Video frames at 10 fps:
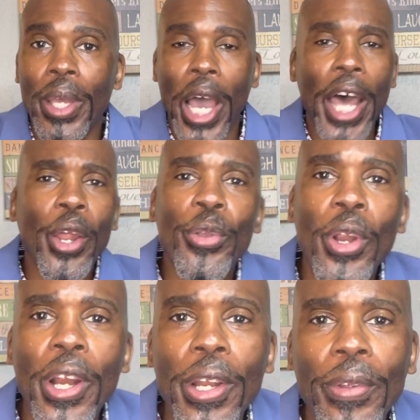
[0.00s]
I know you
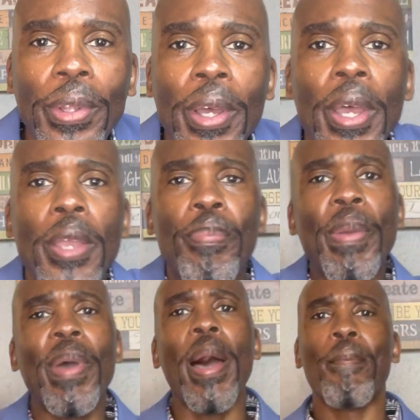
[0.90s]
heard of
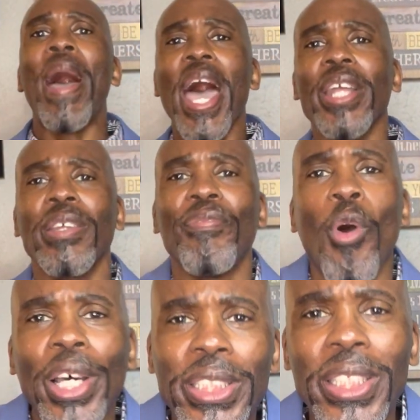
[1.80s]
people have bad
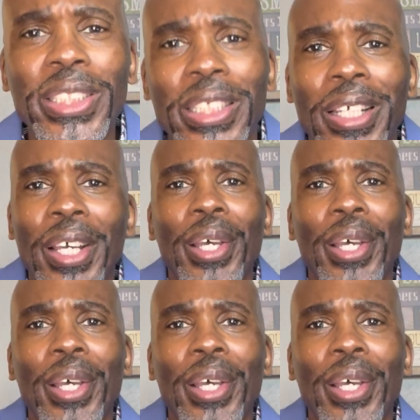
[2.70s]
divorces and